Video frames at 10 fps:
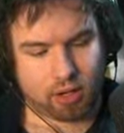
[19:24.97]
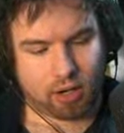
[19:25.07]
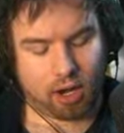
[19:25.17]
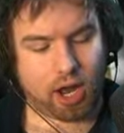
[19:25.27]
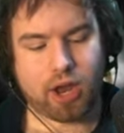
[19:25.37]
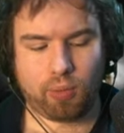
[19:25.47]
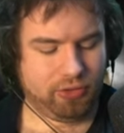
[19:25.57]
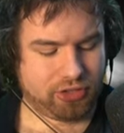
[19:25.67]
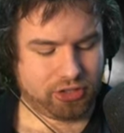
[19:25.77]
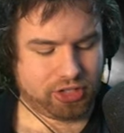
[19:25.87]
I want
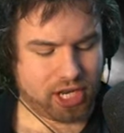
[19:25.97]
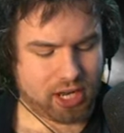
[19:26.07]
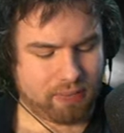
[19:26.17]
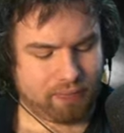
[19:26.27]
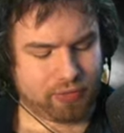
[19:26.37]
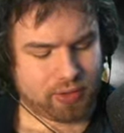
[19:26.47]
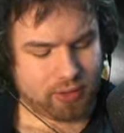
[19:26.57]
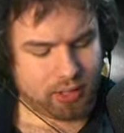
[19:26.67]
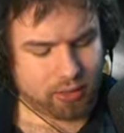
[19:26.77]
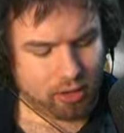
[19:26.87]
to see
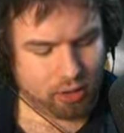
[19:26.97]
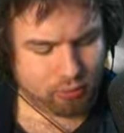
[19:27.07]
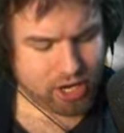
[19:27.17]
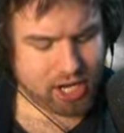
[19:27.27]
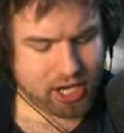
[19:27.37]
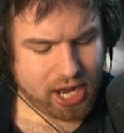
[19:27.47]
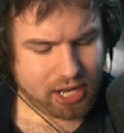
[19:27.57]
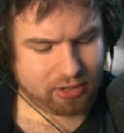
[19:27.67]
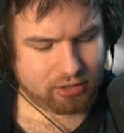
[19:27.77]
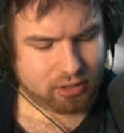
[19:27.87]

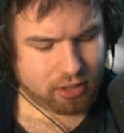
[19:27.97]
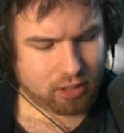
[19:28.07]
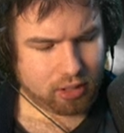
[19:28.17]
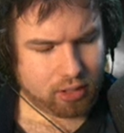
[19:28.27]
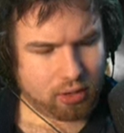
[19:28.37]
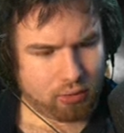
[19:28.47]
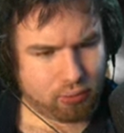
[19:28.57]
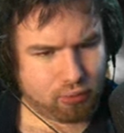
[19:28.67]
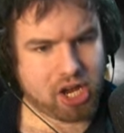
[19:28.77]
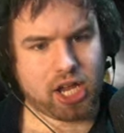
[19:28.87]
ArenaNet
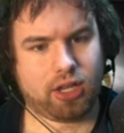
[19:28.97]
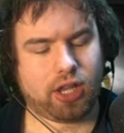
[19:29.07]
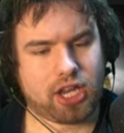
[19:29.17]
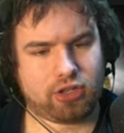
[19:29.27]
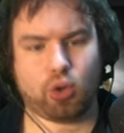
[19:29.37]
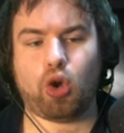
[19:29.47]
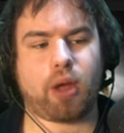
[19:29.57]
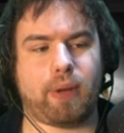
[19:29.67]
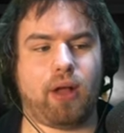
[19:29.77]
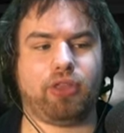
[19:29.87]
really talk
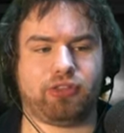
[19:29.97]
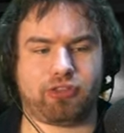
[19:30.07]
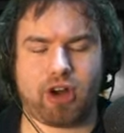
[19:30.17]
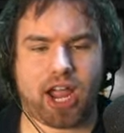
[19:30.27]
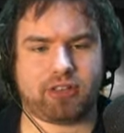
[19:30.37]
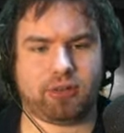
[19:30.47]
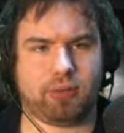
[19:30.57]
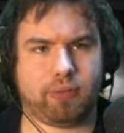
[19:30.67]
about the fractal.